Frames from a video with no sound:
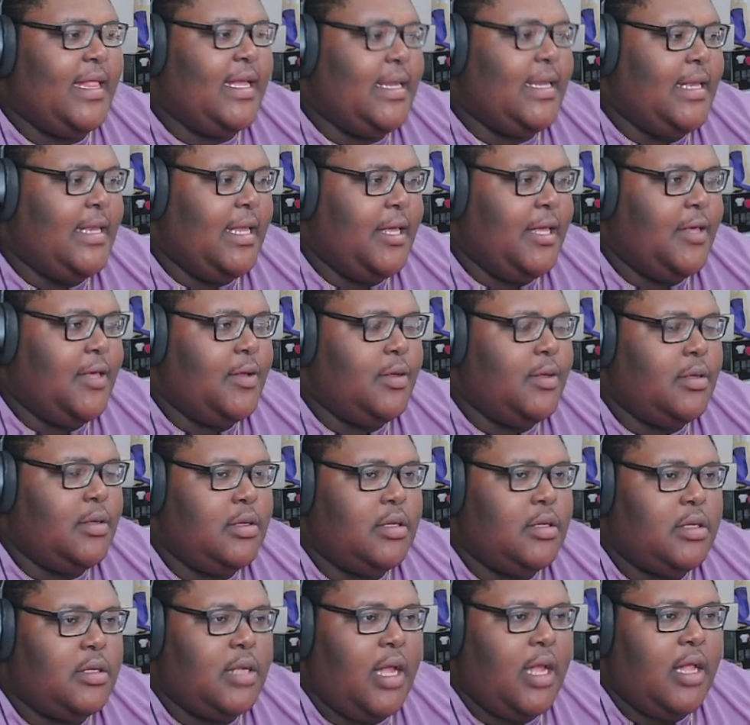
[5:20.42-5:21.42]

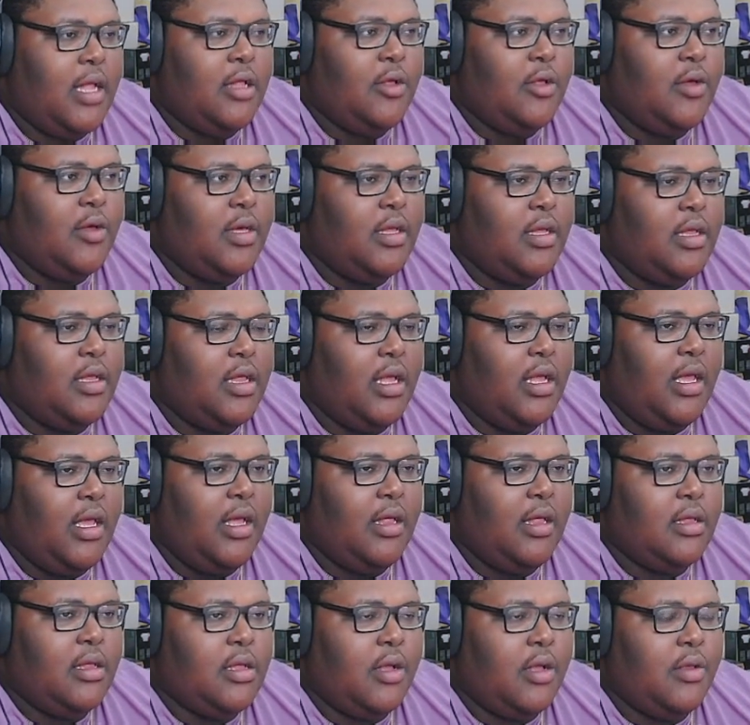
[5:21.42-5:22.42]
deals. As you can see,
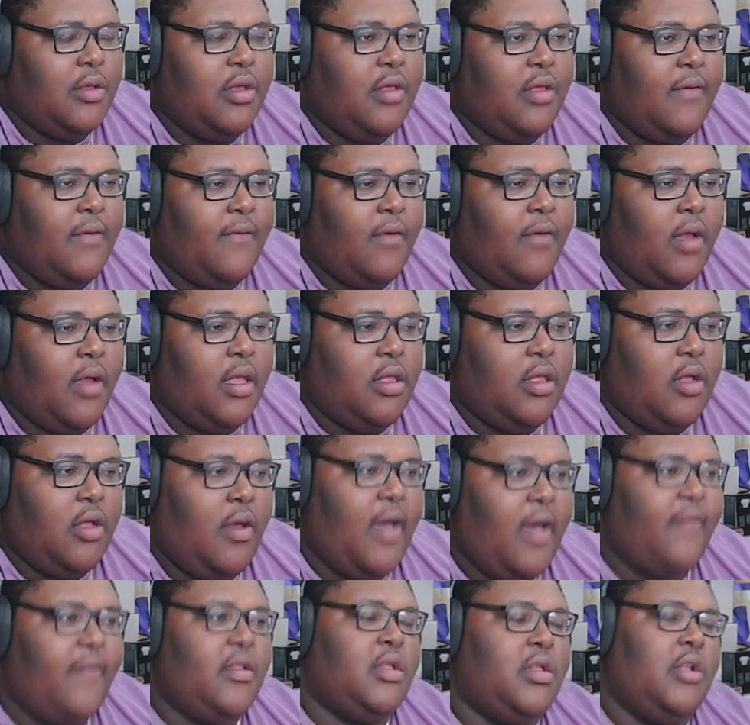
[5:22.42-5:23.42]
let's go to the front. So
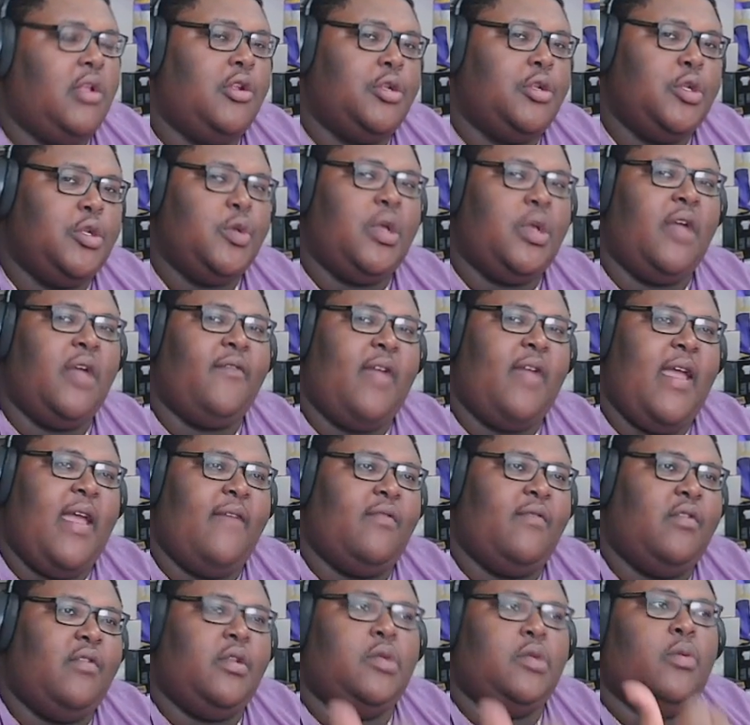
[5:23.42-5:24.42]
obviously there's new cover
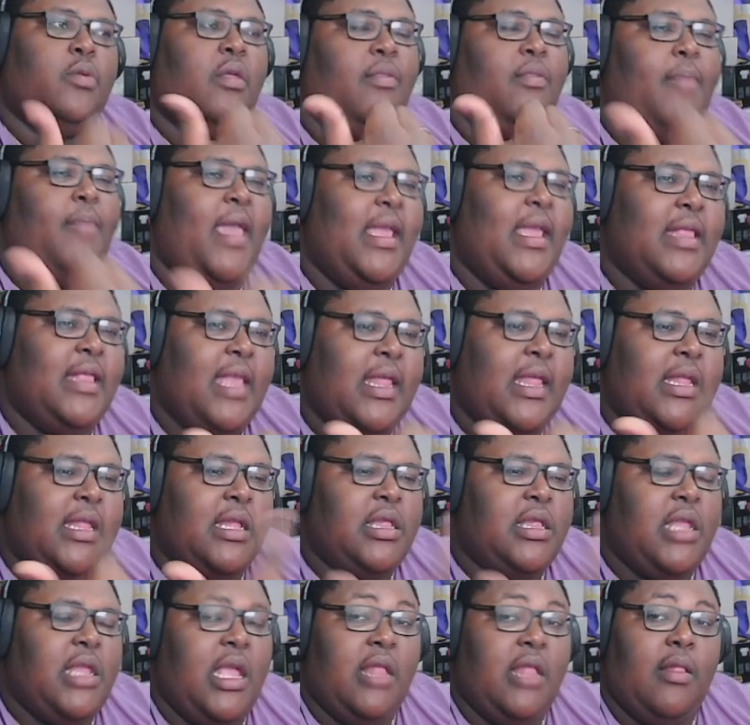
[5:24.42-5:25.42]
athletes with Peyton Ellis
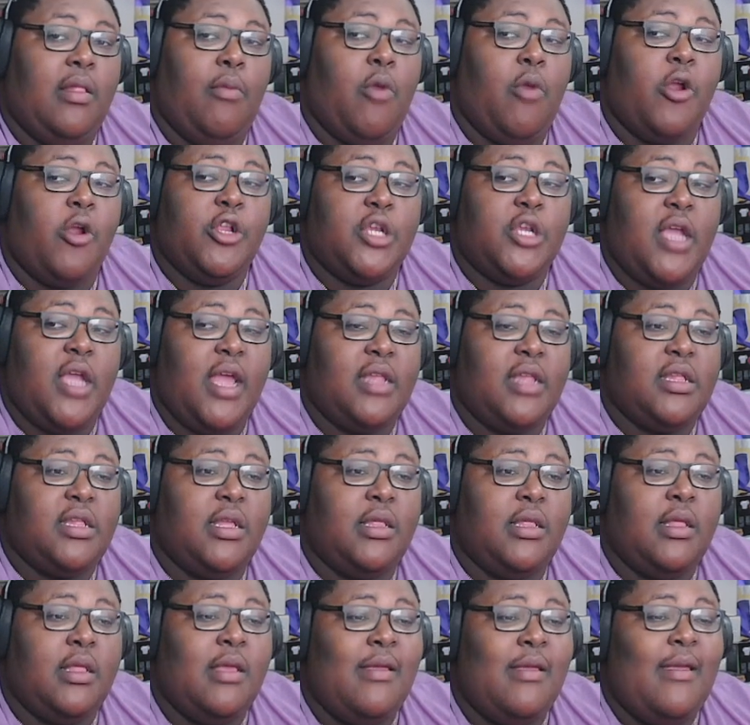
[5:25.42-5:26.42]
and Lamar Jackson.